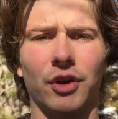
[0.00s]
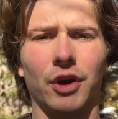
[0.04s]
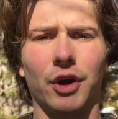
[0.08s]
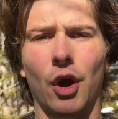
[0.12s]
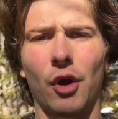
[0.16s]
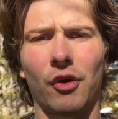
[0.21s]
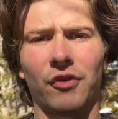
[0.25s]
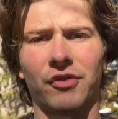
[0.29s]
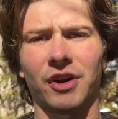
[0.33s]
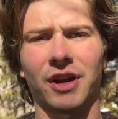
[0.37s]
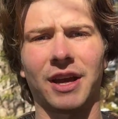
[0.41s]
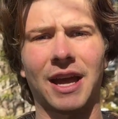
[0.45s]
and
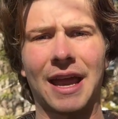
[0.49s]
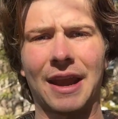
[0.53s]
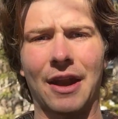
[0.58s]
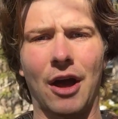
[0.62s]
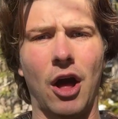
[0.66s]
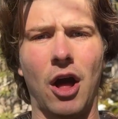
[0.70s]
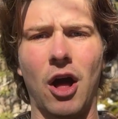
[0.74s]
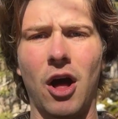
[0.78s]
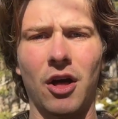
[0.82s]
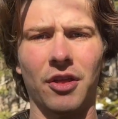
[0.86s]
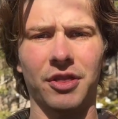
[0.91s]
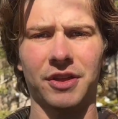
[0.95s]
over again
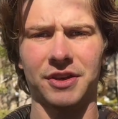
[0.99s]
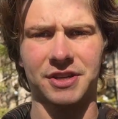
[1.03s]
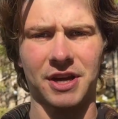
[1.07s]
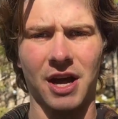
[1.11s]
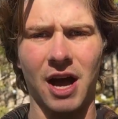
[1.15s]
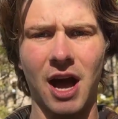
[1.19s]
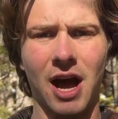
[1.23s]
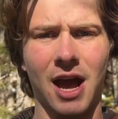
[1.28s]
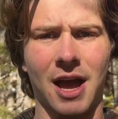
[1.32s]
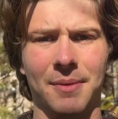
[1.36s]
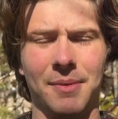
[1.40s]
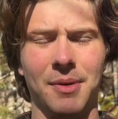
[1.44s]
all the
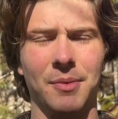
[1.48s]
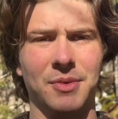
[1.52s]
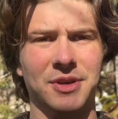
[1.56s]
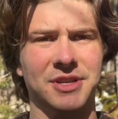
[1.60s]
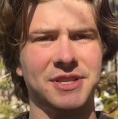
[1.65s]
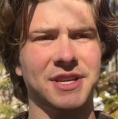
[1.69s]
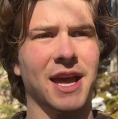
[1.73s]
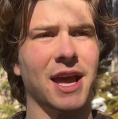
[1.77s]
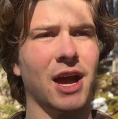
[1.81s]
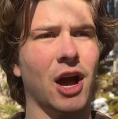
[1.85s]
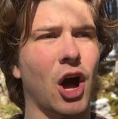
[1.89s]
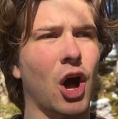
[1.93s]
time. And we
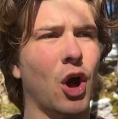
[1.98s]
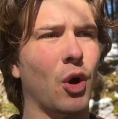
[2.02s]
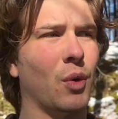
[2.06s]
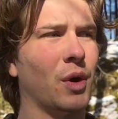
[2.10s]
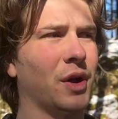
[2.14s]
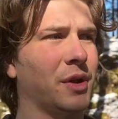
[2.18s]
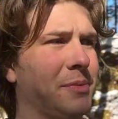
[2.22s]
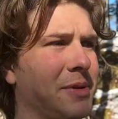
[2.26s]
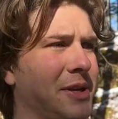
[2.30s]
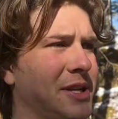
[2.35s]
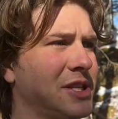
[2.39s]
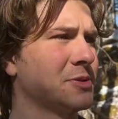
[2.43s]
say, oh, well,
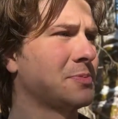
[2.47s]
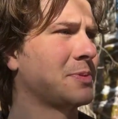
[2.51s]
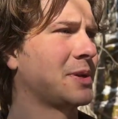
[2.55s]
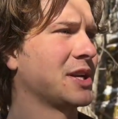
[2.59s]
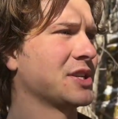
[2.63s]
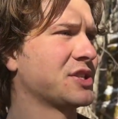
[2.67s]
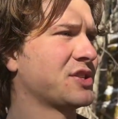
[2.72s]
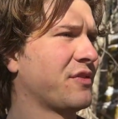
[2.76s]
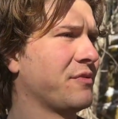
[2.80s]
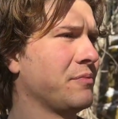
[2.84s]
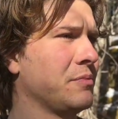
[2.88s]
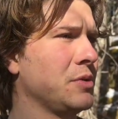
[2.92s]
it's
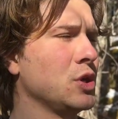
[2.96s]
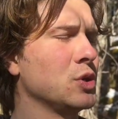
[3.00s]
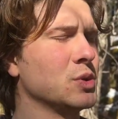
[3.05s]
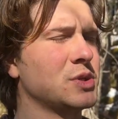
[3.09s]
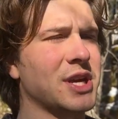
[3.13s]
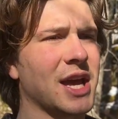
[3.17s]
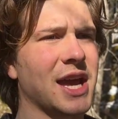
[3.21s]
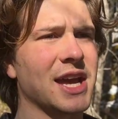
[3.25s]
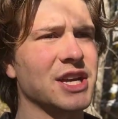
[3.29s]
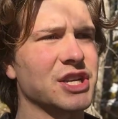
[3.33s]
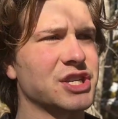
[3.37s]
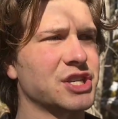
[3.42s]
because of
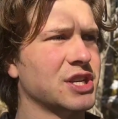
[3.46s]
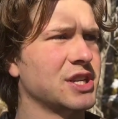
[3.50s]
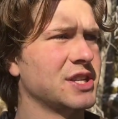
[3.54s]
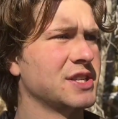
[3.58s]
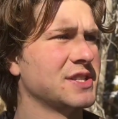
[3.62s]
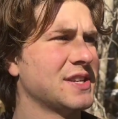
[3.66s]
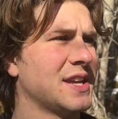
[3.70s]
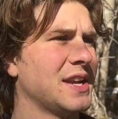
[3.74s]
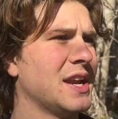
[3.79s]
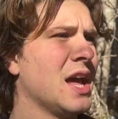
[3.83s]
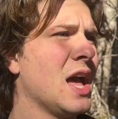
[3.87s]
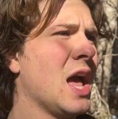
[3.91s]
mutations.
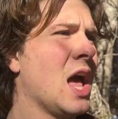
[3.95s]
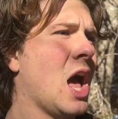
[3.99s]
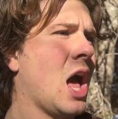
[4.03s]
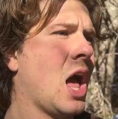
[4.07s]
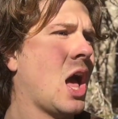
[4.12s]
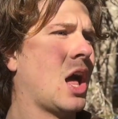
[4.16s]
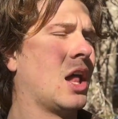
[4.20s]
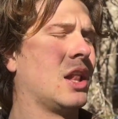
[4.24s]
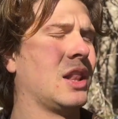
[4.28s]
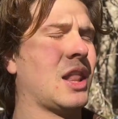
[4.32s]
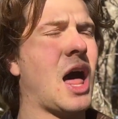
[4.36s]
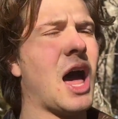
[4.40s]
And
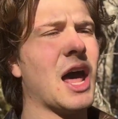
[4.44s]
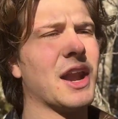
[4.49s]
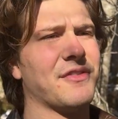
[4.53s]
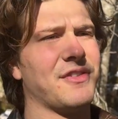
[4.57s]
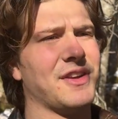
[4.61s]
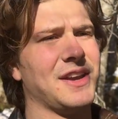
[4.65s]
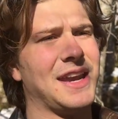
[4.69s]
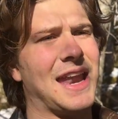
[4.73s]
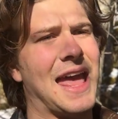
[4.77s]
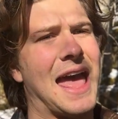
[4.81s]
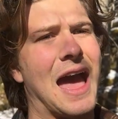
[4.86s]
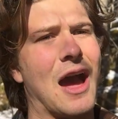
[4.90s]
a lot of
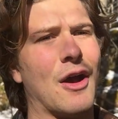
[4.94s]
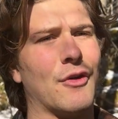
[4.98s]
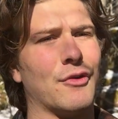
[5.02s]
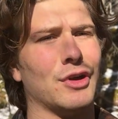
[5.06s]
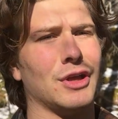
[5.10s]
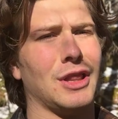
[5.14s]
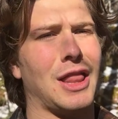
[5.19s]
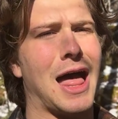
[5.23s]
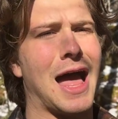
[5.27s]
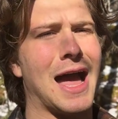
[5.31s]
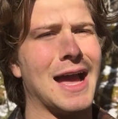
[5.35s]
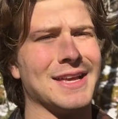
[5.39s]
it now
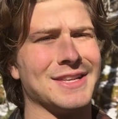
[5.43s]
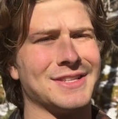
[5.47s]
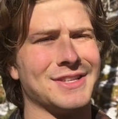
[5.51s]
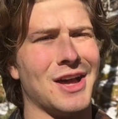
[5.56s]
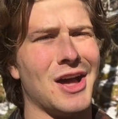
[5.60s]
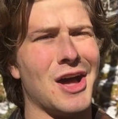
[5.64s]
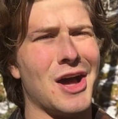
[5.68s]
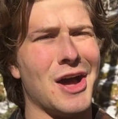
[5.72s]
relies